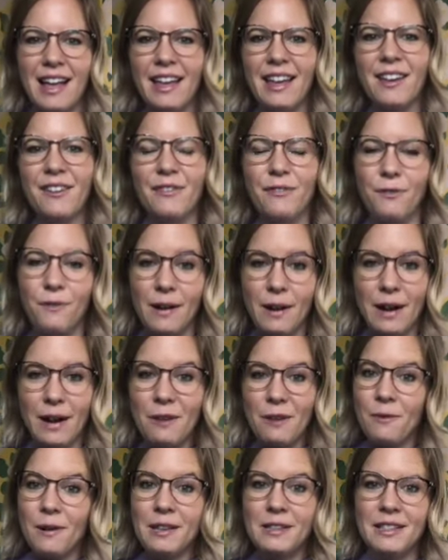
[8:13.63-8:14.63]
if
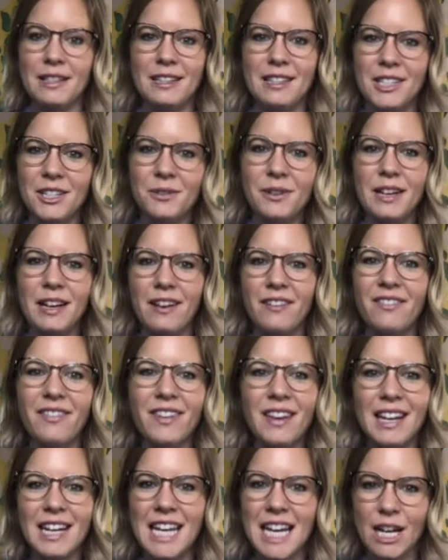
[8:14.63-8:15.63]
I wasn't doing a
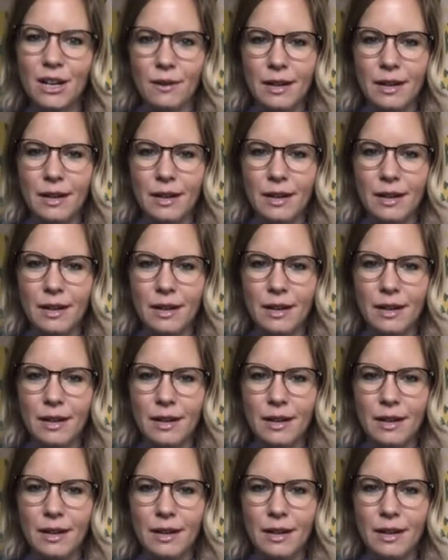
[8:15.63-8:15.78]
video,